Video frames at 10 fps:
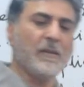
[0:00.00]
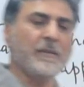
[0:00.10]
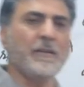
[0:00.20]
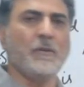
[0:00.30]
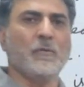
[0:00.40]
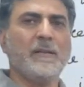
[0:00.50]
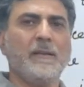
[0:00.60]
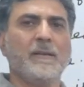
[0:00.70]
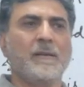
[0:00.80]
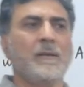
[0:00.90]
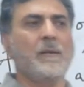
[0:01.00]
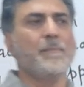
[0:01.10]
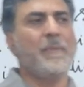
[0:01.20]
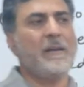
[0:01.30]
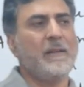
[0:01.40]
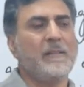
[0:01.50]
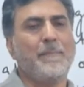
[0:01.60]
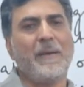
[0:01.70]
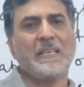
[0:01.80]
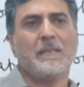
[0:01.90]
30 Newton, but
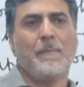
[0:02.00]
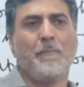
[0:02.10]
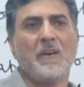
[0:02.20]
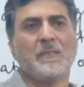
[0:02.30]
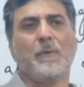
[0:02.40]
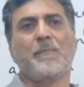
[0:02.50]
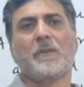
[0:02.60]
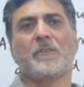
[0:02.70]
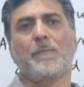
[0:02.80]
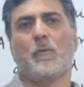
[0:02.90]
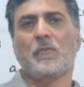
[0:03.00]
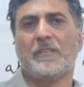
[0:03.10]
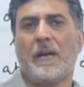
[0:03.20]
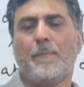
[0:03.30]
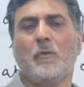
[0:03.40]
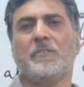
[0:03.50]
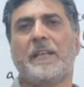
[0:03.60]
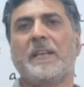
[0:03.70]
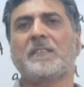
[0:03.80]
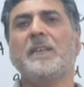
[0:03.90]
the maximum possible frictional force in the opposite
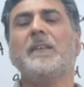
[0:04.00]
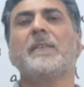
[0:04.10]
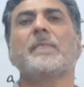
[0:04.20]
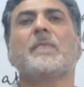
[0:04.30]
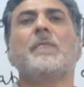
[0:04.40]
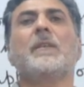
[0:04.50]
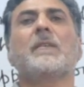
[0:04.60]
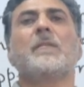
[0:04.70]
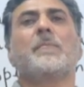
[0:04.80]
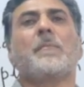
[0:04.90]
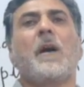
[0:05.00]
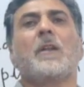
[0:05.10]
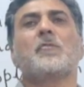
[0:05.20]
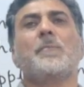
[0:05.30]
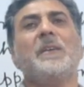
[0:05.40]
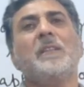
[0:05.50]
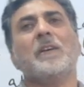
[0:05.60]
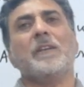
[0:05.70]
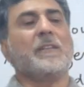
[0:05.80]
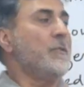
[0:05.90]
direction will also be
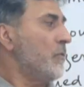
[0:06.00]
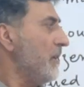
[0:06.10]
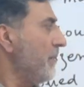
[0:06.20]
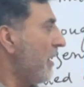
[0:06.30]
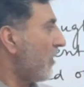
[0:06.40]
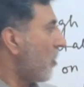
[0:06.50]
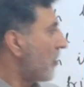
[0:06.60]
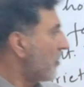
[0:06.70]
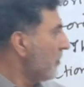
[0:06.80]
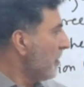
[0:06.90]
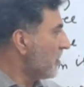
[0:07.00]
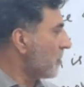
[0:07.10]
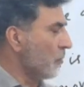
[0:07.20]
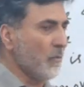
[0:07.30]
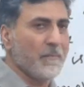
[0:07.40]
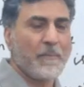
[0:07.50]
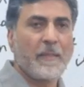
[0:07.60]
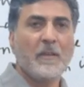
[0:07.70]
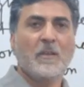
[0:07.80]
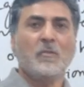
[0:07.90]
30 Newton according to this rule.
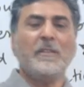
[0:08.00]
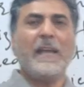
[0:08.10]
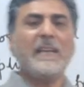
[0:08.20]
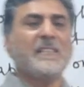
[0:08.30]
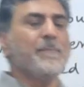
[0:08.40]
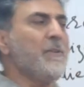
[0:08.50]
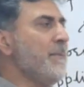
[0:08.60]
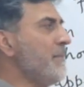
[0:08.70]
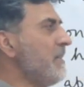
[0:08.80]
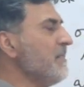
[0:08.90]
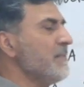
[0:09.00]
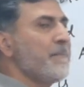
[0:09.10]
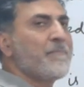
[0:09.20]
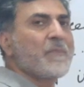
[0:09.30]
So that simply means